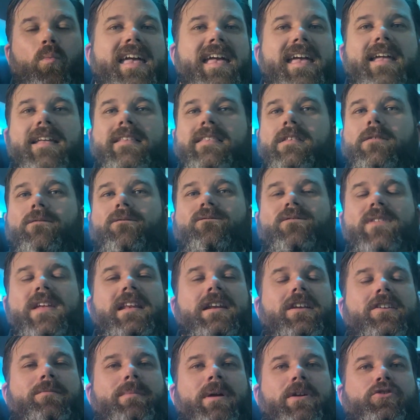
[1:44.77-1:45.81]
In the
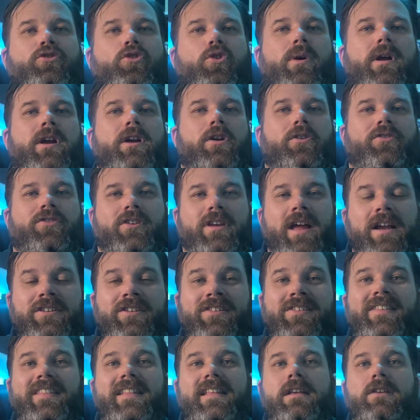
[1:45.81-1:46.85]
Phoenix metro area, so not
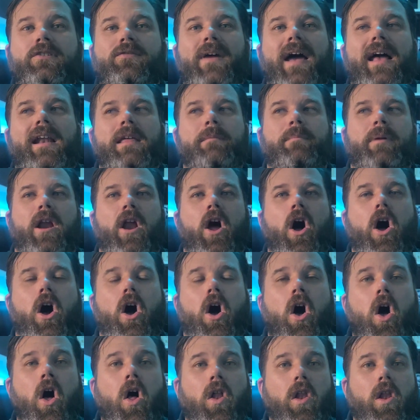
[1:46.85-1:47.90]
just in the East Valley, but
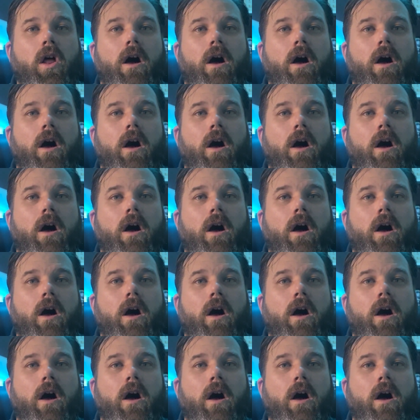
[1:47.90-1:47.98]
all